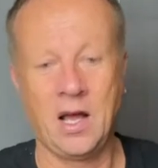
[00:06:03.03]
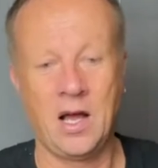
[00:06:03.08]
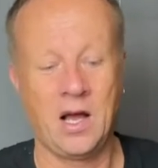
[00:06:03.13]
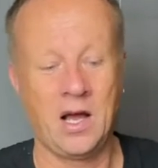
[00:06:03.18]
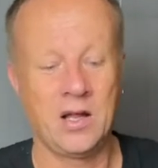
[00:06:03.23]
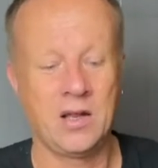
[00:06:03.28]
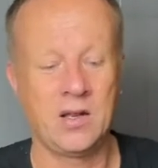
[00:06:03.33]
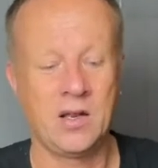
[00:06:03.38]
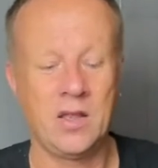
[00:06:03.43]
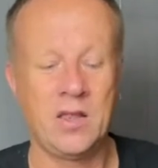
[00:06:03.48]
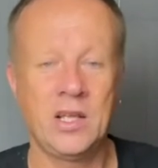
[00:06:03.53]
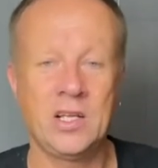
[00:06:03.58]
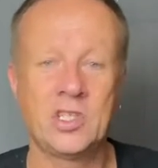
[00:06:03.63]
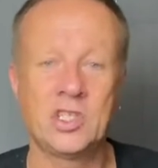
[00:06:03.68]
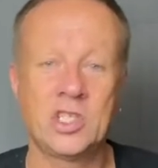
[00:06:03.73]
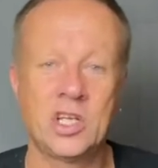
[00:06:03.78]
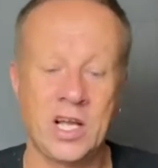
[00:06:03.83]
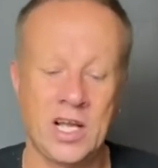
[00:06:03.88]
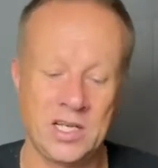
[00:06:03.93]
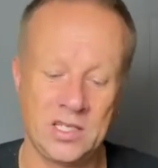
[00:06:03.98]
and nothing's
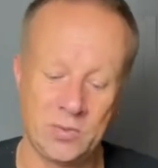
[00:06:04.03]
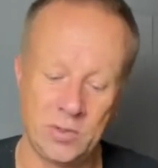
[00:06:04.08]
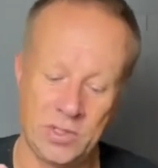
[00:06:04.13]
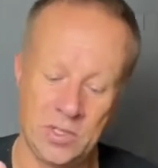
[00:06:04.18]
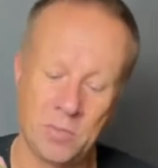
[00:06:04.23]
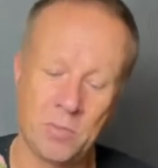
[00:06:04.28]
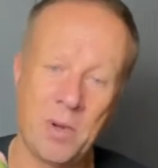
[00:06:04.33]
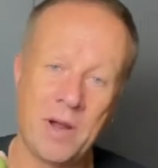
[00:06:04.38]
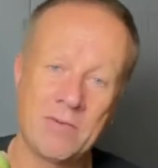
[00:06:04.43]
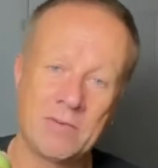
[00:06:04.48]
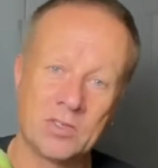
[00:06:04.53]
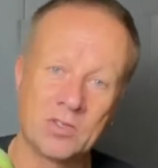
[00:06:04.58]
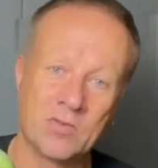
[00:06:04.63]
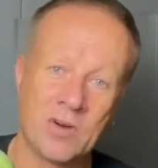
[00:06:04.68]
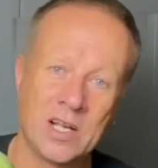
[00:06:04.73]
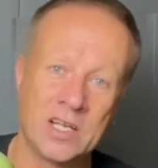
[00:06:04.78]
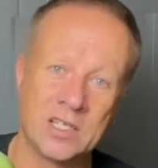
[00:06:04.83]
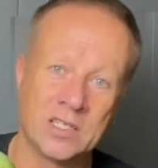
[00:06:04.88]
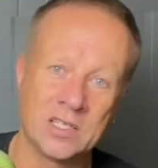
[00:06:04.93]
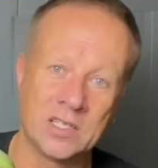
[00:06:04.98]
changed with your balance
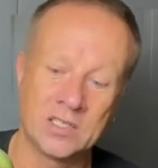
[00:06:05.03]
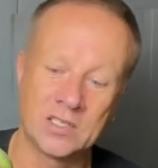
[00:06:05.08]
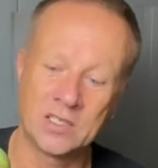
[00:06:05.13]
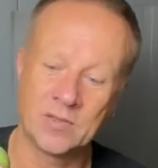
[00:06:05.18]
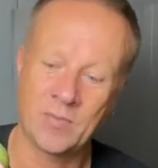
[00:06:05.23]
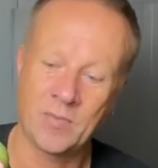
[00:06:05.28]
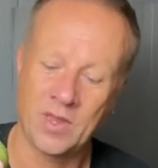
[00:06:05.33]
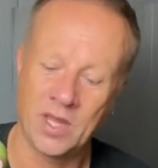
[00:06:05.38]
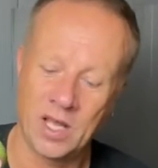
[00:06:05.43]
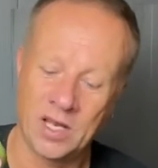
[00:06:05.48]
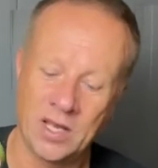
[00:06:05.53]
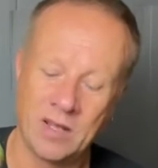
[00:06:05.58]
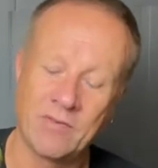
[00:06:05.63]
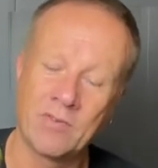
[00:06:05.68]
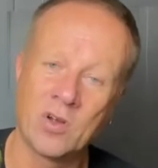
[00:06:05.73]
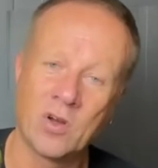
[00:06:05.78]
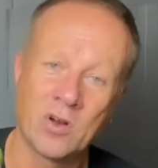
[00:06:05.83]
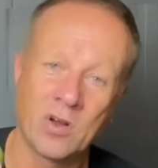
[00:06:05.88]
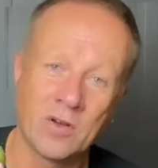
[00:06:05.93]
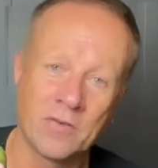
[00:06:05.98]
racers, and they've
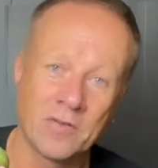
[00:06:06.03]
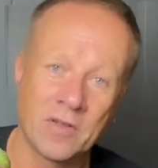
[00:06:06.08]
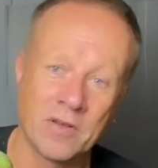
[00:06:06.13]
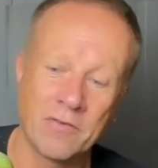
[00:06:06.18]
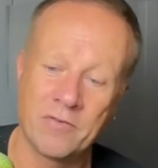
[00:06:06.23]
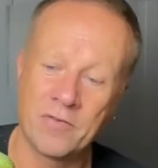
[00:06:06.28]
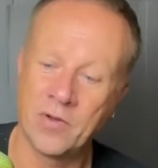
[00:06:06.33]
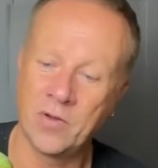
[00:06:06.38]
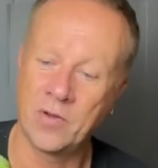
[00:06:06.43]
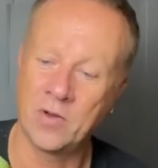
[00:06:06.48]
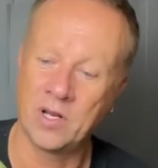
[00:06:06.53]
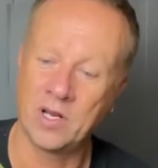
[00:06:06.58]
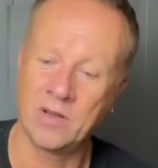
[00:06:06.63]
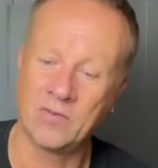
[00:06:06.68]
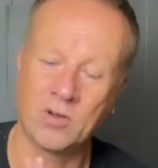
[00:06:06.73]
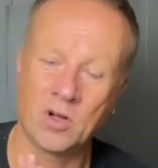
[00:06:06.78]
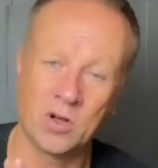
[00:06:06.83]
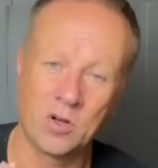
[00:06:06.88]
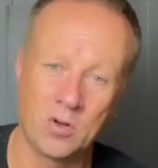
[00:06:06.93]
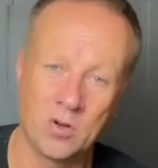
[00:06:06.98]
gone off their food and they've
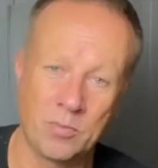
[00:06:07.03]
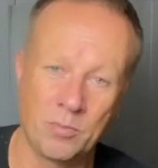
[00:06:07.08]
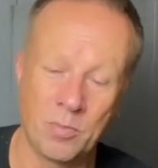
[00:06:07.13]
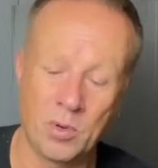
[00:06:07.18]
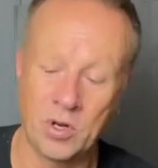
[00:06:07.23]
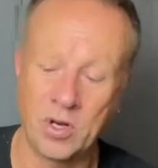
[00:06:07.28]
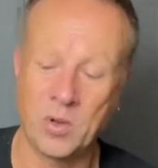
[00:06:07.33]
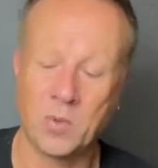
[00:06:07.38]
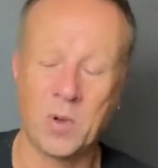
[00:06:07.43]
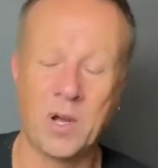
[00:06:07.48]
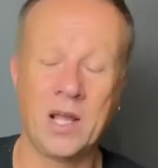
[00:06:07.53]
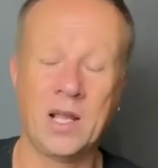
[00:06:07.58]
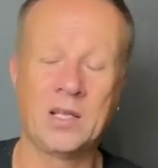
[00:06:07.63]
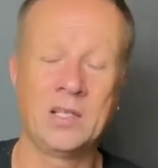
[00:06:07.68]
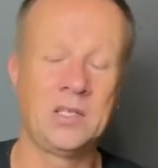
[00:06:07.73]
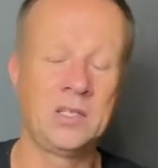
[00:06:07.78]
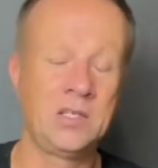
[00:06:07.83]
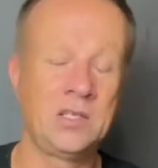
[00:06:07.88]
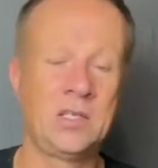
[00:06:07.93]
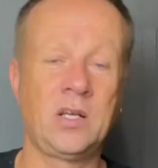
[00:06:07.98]
got good body weight,
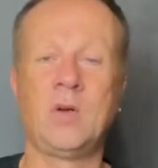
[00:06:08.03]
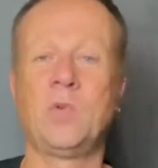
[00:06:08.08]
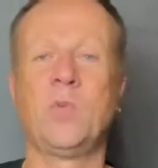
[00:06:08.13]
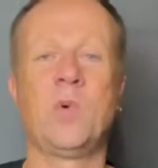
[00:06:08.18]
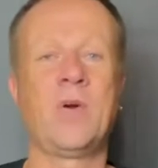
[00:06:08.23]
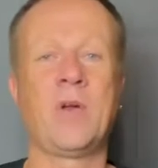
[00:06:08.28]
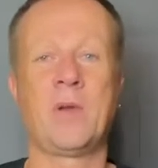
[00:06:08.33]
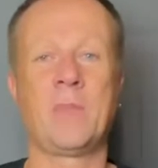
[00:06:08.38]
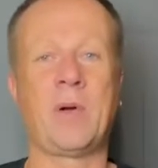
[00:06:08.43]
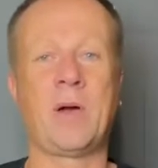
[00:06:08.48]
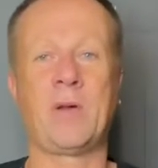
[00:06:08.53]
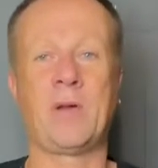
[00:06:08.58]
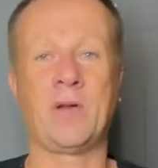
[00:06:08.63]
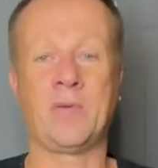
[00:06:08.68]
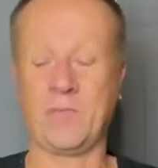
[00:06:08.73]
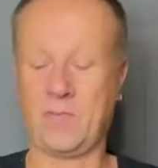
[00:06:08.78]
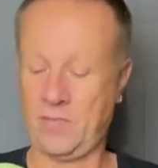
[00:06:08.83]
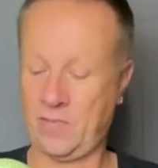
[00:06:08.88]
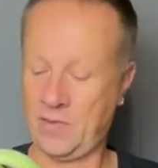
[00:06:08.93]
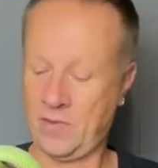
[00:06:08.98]
don't worry about it.
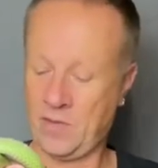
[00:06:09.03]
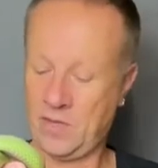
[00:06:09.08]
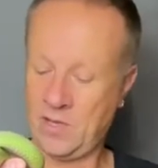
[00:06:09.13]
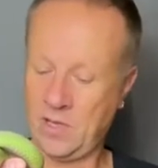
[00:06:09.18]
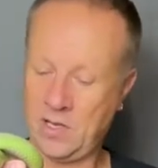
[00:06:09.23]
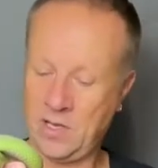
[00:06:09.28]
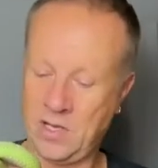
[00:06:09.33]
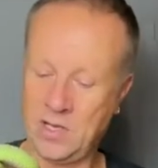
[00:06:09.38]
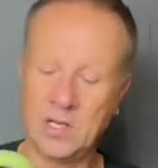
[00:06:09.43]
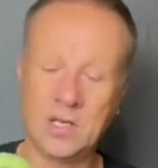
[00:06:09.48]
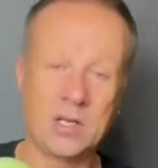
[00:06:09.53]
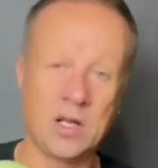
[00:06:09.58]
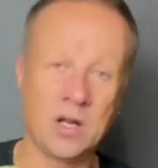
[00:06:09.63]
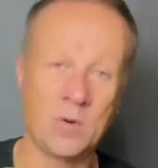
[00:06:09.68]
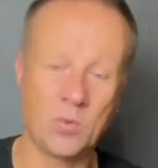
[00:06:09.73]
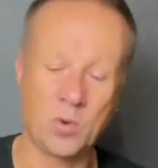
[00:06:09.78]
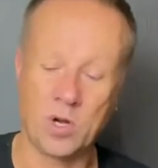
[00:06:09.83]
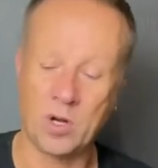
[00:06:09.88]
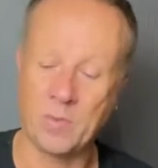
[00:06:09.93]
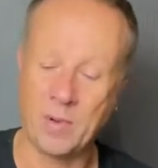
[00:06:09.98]
Don't
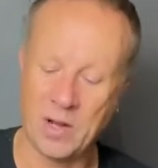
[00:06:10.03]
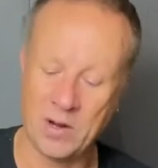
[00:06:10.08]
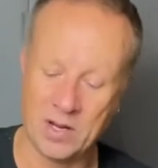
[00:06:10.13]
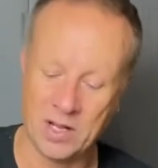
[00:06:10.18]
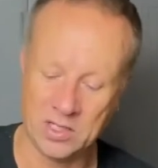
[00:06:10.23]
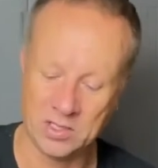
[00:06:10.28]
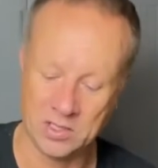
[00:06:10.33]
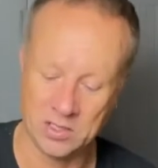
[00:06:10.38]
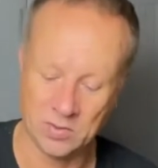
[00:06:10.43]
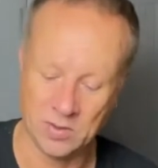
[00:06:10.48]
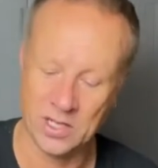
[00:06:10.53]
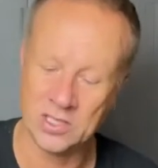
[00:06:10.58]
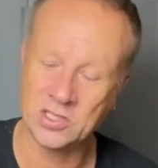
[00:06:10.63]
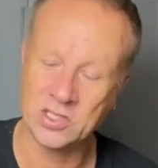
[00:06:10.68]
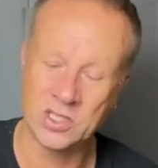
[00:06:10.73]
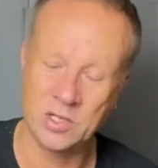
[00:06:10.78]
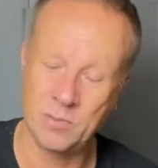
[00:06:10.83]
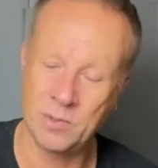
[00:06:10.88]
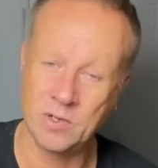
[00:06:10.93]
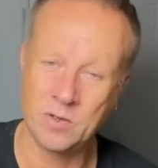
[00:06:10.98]
worry about it at all. That's
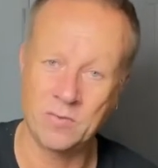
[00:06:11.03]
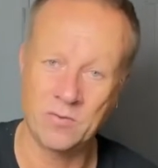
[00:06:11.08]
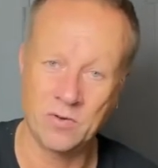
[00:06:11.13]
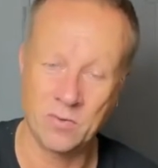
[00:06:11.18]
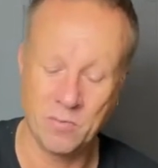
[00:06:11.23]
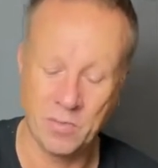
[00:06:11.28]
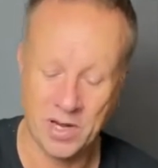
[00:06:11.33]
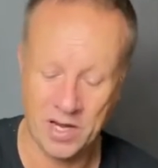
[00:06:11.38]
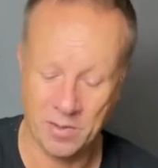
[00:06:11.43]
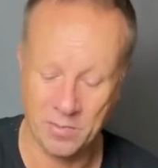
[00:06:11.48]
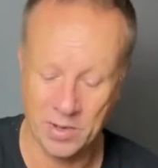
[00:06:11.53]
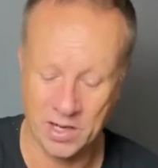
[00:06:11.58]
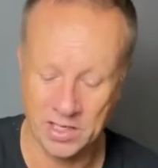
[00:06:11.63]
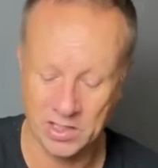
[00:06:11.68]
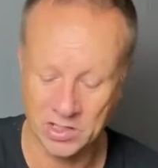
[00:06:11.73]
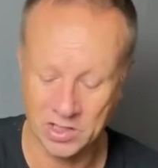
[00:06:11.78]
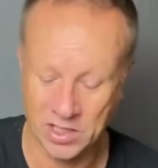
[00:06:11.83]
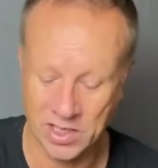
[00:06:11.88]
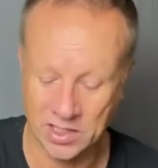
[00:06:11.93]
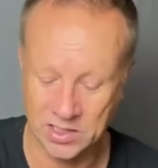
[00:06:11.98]
typical for many, many
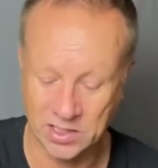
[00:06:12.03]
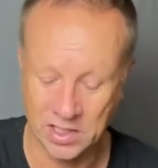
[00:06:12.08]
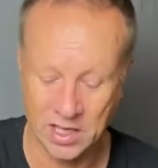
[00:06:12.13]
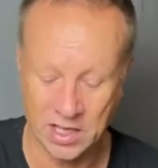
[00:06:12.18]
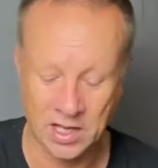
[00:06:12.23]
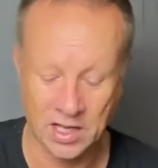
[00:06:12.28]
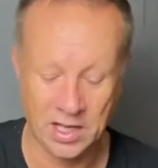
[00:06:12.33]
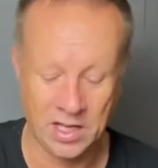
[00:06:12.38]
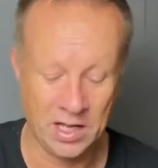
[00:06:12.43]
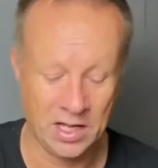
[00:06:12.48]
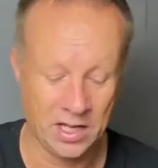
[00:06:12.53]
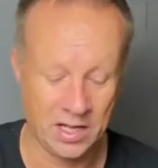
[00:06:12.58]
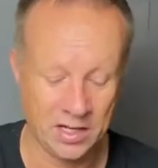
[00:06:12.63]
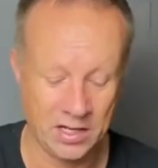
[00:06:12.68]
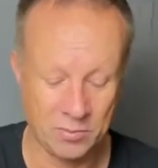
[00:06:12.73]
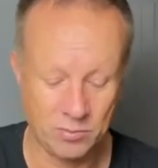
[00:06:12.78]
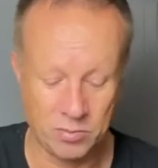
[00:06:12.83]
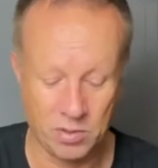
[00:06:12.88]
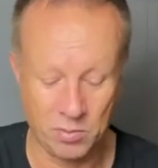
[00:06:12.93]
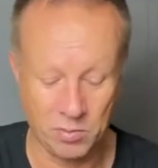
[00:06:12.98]
snakes, and
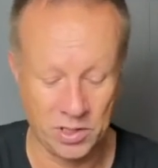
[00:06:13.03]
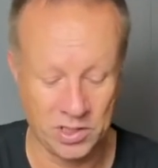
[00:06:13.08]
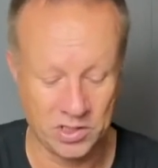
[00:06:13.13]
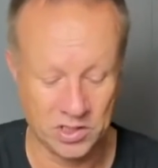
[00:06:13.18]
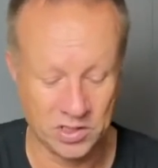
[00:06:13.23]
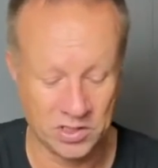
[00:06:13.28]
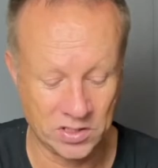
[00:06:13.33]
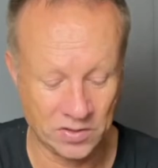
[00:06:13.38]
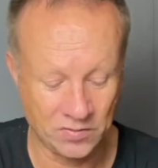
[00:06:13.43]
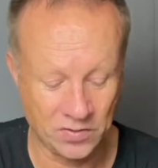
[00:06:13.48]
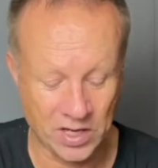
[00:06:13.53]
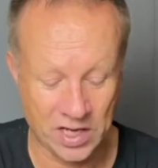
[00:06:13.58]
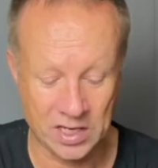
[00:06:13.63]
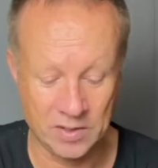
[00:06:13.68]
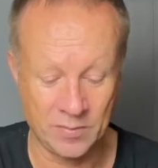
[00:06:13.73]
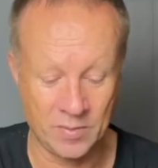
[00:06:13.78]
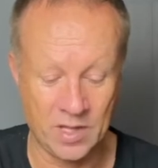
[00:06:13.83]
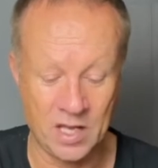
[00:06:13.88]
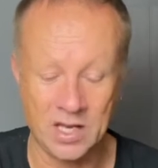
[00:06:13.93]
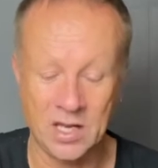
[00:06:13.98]
it's probably just the fact
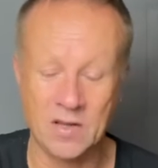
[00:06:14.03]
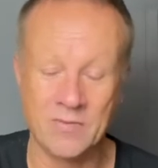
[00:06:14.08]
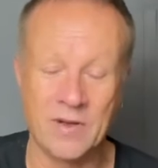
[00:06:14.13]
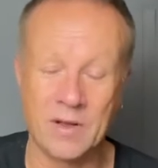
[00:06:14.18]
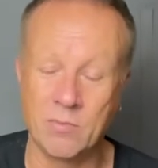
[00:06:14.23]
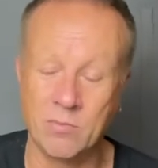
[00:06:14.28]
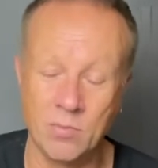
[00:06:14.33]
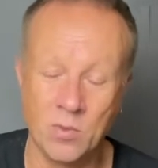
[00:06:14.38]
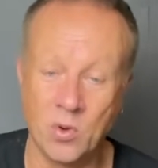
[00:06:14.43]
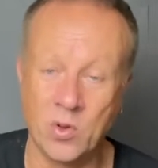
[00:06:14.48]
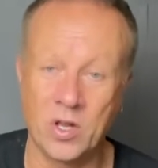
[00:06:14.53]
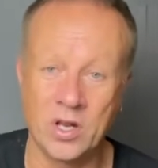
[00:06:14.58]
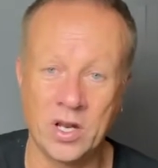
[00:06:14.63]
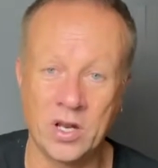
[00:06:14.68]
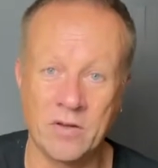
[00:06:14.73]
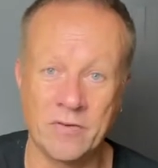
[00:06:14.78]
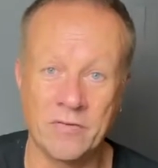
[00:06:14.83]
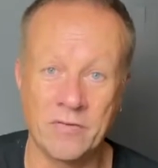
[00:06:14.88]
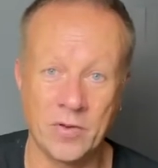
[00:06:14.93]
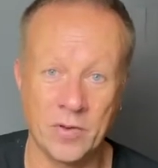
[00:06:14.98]
they've had more than
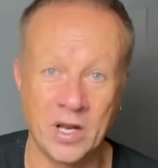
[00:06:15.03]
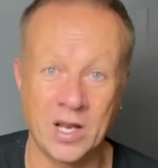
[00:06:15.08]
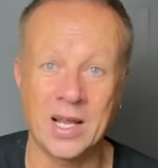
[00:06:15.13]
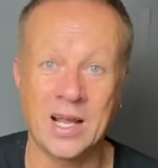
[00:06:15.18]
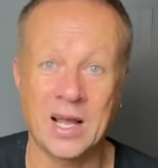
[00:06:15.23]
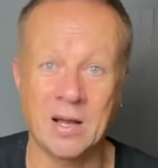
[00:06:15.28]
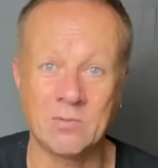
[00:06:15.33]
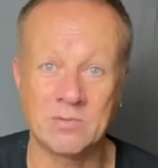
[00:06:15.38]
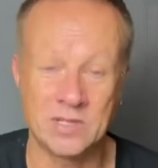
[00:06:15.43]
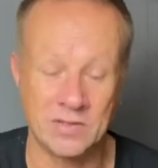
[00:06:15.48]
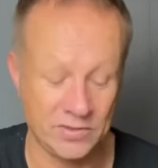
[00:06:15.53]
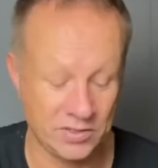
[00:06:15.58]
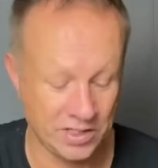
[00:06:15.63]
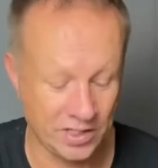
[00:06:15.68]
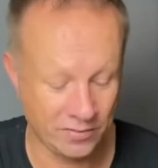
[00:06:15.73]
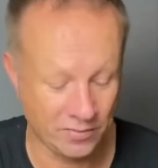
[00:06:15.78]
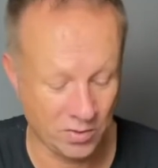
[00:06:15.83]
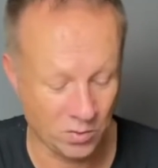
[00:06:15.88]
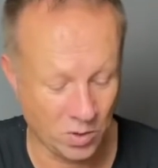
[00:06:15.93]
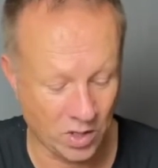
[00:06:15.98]
enough food in captivity
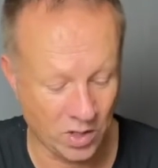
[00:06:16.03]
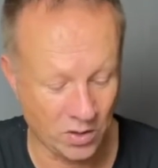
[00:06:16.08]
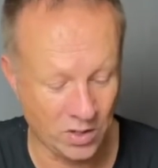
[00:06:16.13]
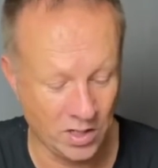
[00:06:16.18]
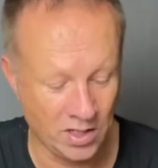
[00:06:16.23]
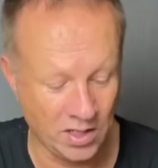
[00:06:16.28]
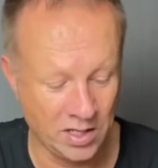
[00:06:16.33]
for a while.